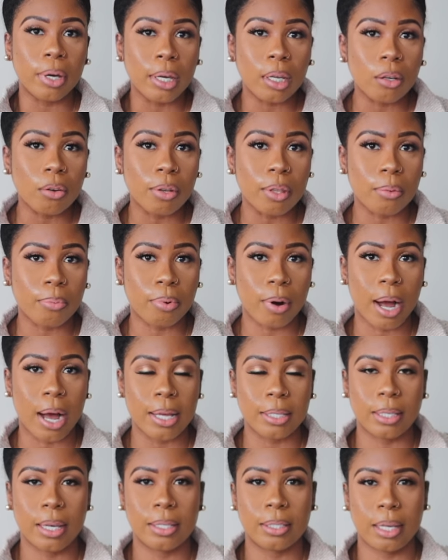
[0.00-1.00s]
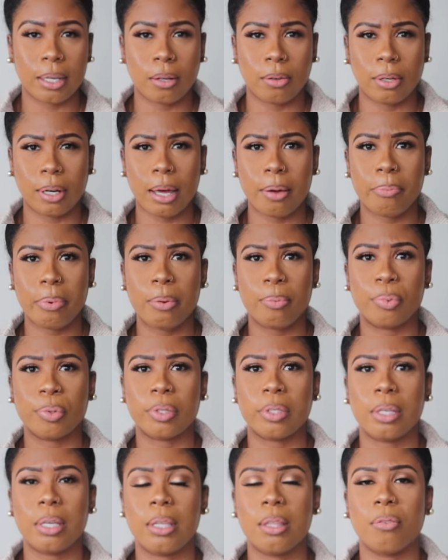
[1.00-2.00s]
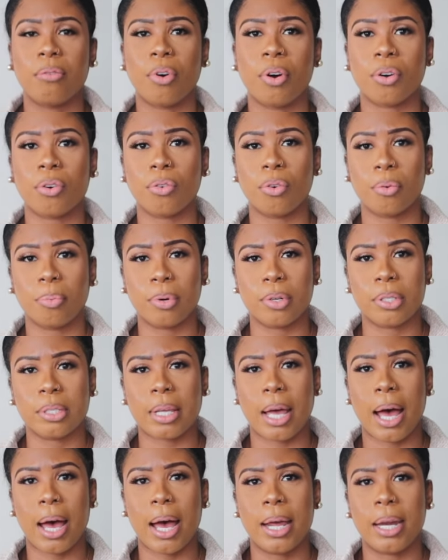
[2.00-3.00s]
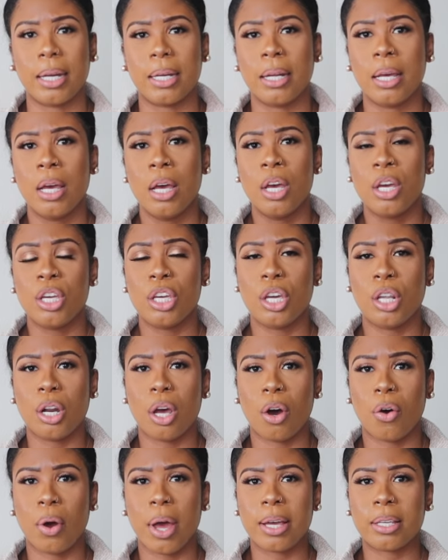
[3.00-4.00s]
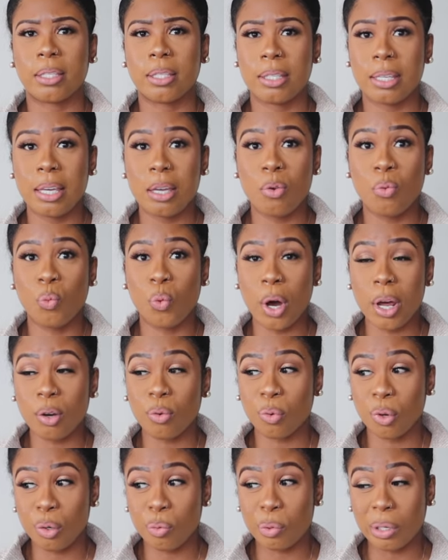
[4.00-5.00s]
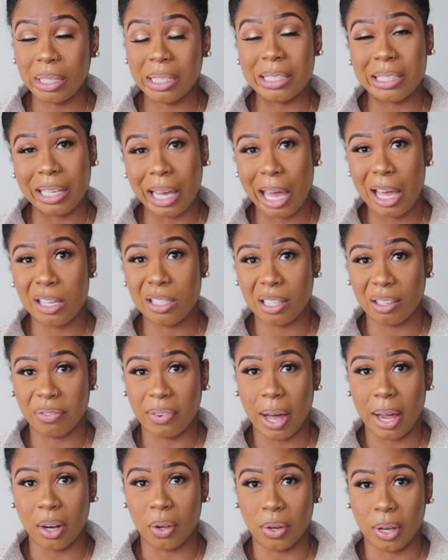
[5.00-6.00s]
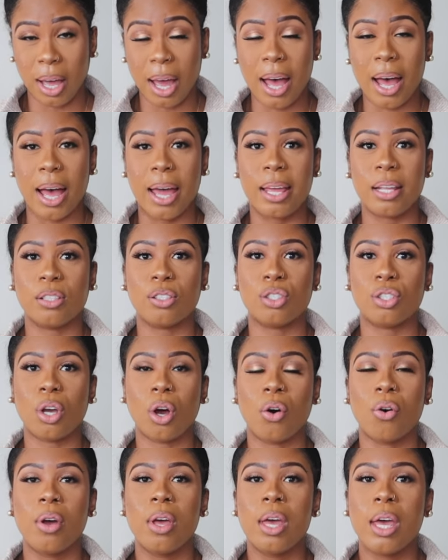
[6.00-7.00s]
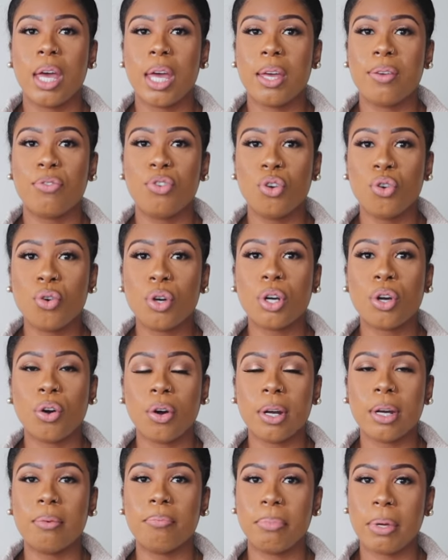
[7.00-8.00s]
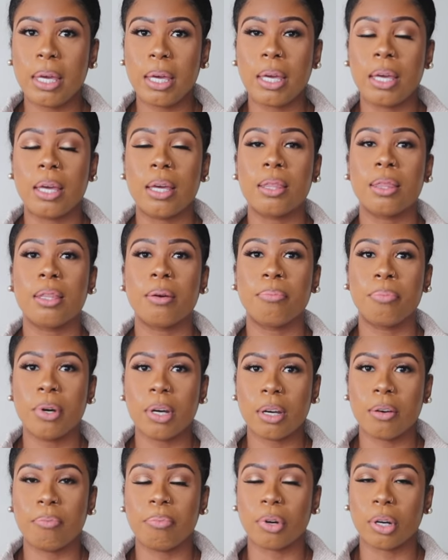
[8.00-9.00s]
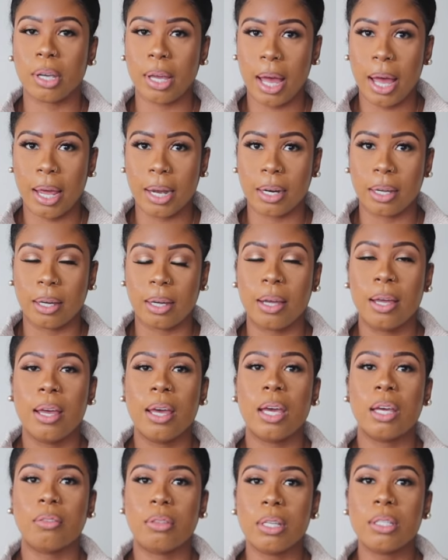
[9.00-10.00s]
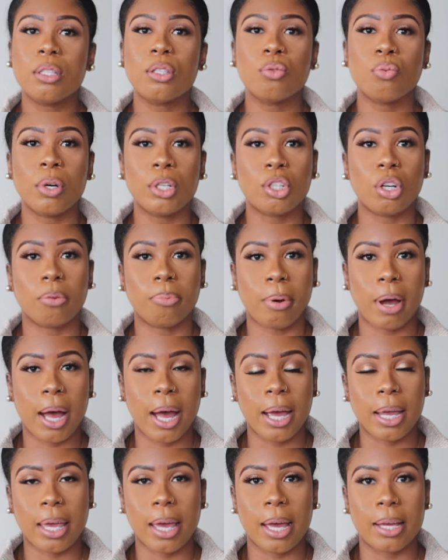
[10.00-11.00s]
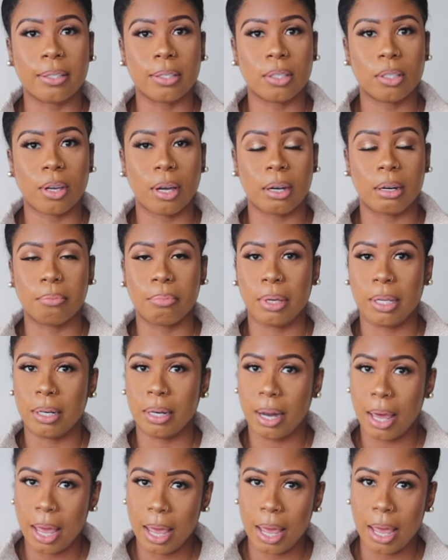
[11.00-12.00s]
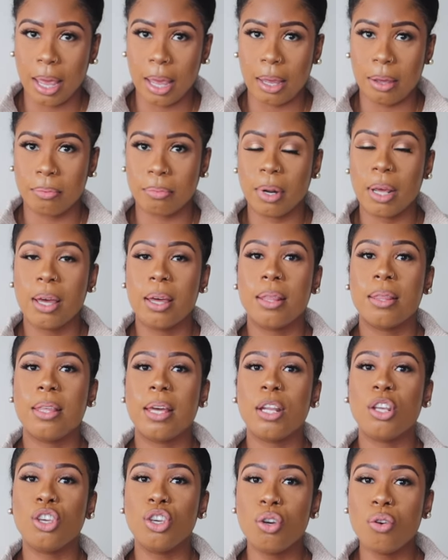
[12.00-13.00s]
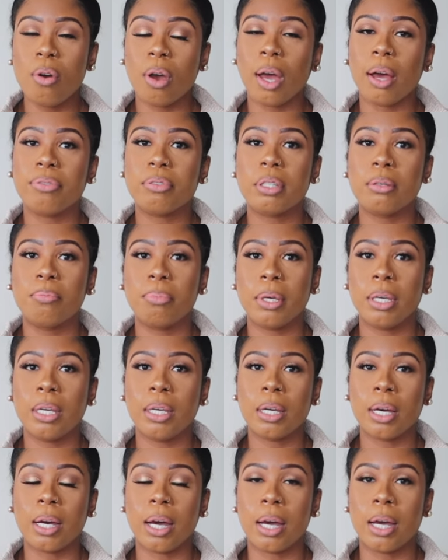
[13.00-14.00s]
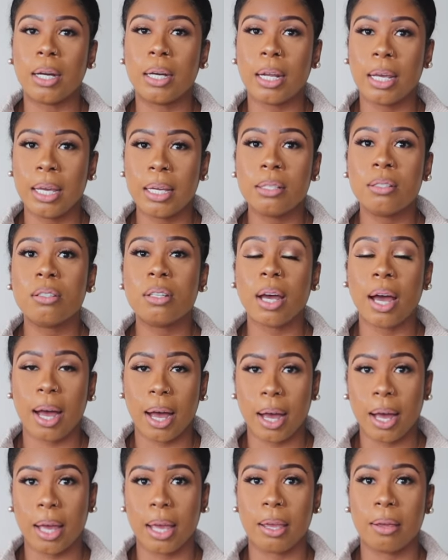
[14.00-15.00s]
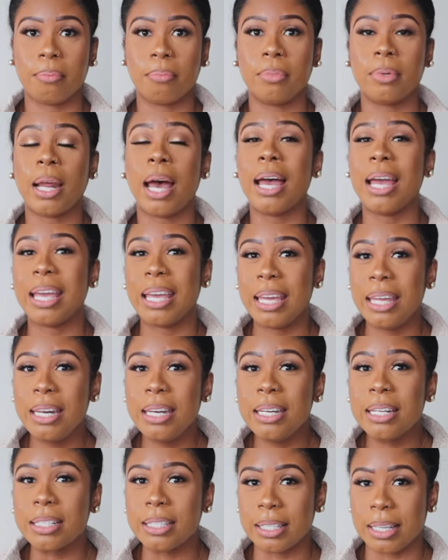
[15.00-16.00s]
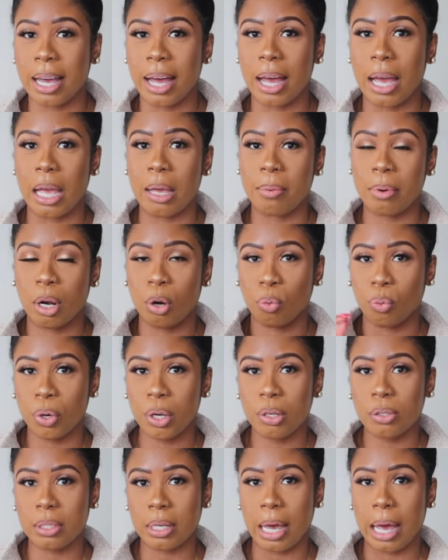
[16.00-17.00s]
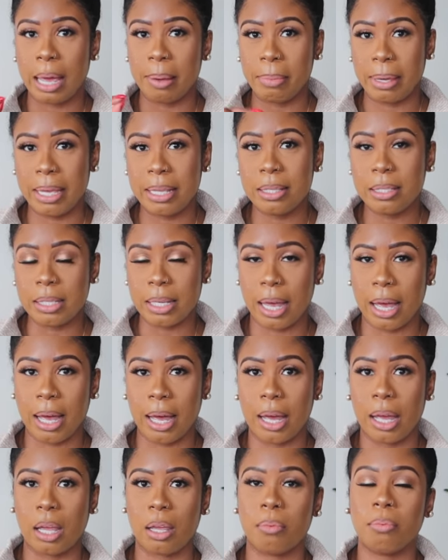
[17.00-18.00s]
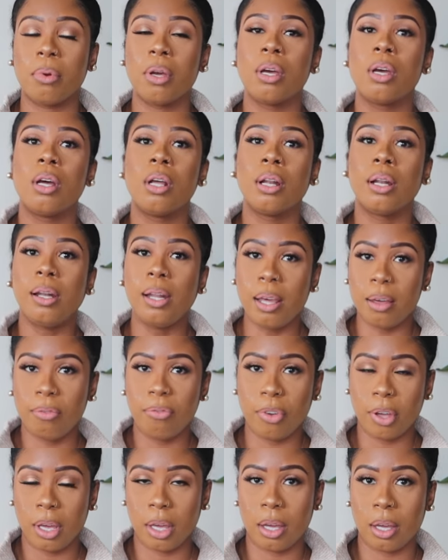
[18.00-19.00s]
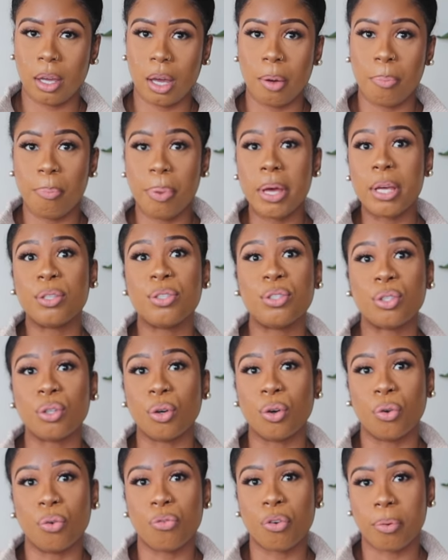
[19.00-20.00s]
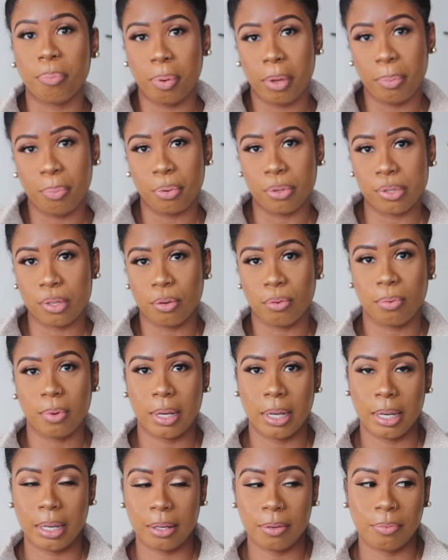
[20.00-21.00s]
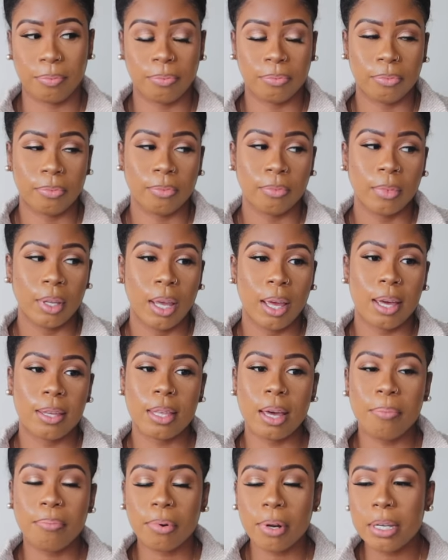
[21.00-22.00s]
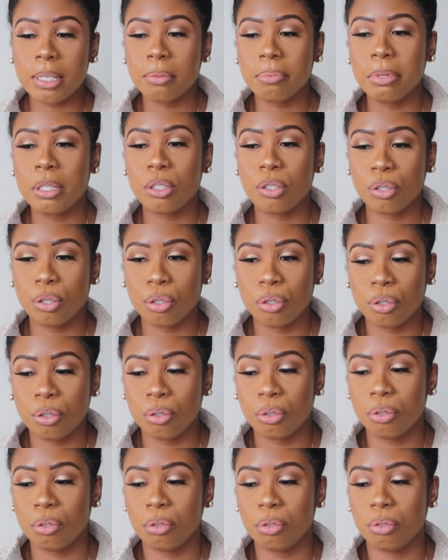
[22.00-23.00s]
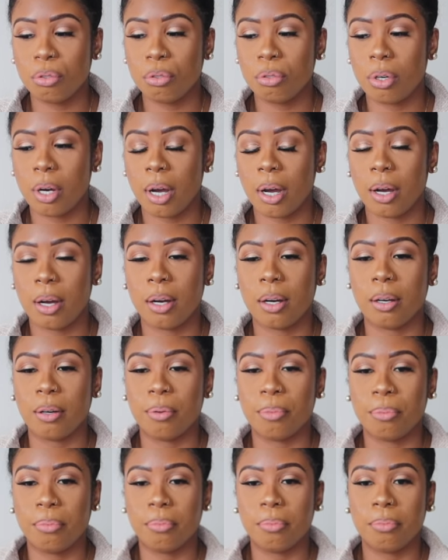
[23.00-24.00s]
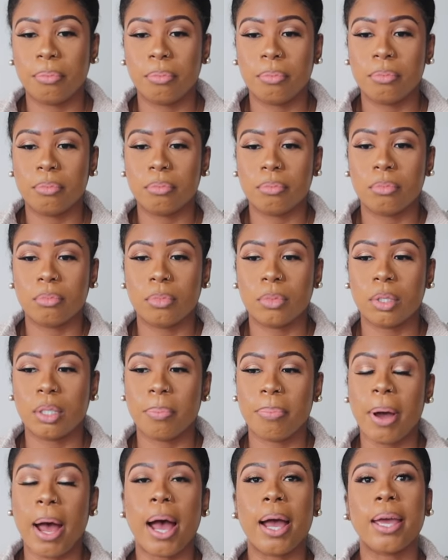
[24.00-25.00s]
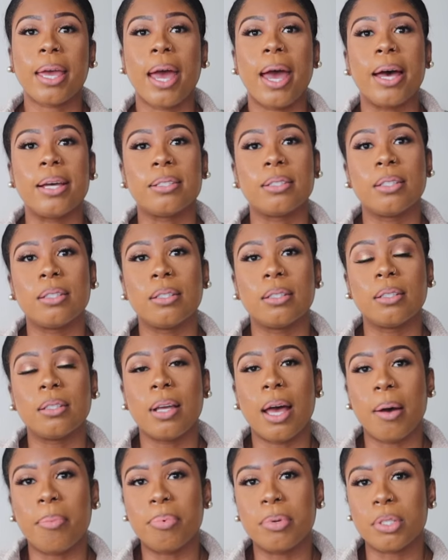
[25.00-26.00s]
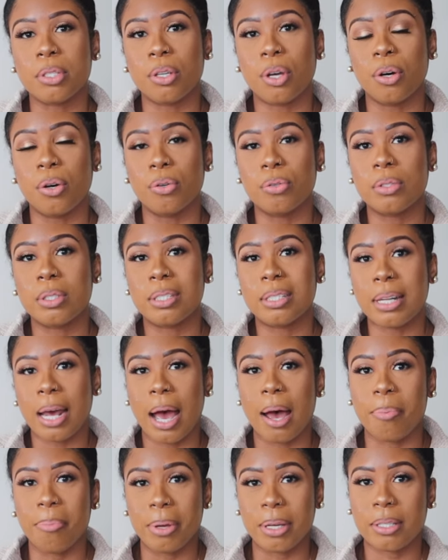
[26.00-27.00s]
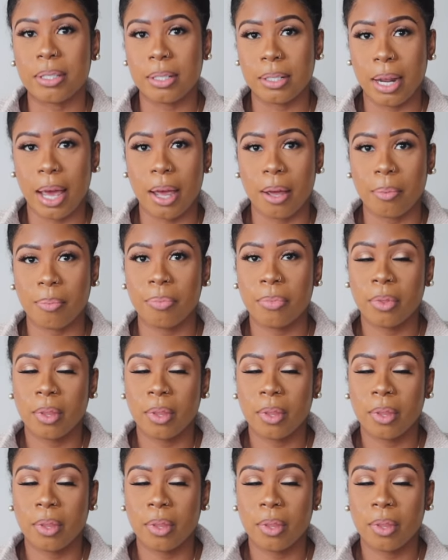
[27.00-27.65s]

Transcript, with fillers: in on the process. They don't let people see the vulnerable side and, you know, and see what it really takes to follow God. And so if you're going to be the book of Briana, if this is what your podcast is going to be named, then you have to be an in time, not end time, a real time, in time living epistle for people to read. And that brings me to um, the podcast episode's topic today.